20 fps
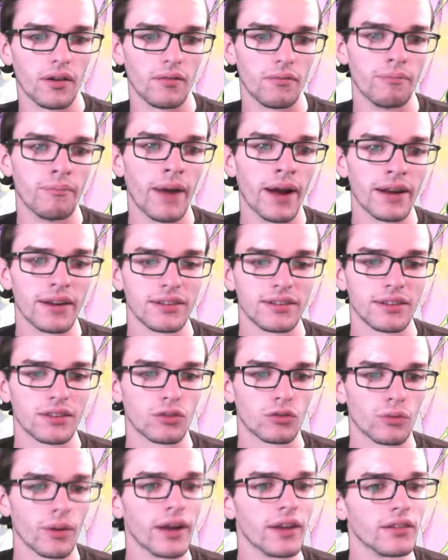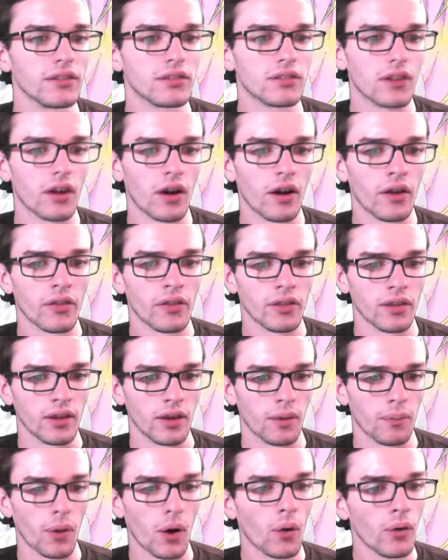-6 res on the
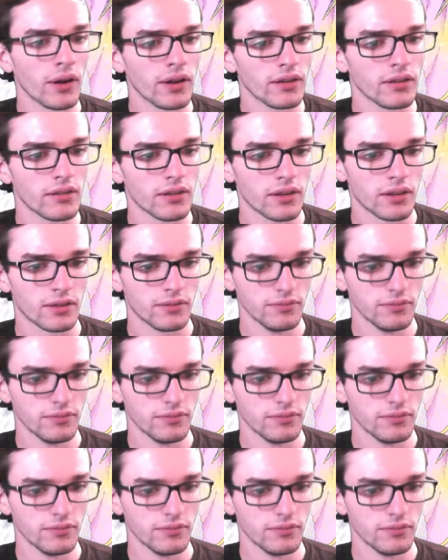opponent.